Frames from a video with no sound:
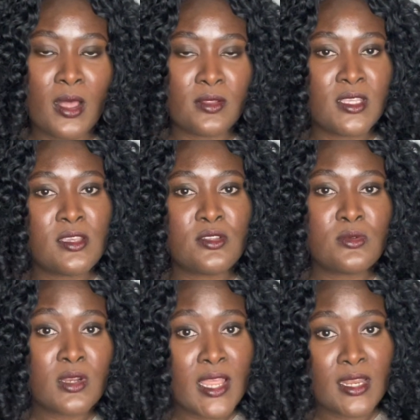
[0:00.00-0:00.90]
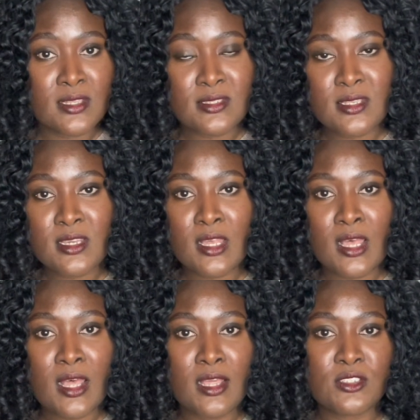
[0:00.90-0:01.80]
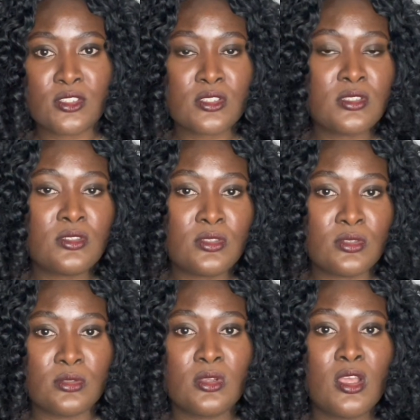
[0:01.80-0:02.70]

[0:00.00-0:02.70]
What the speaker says: I'll take it hook, line and sinker and just, you know,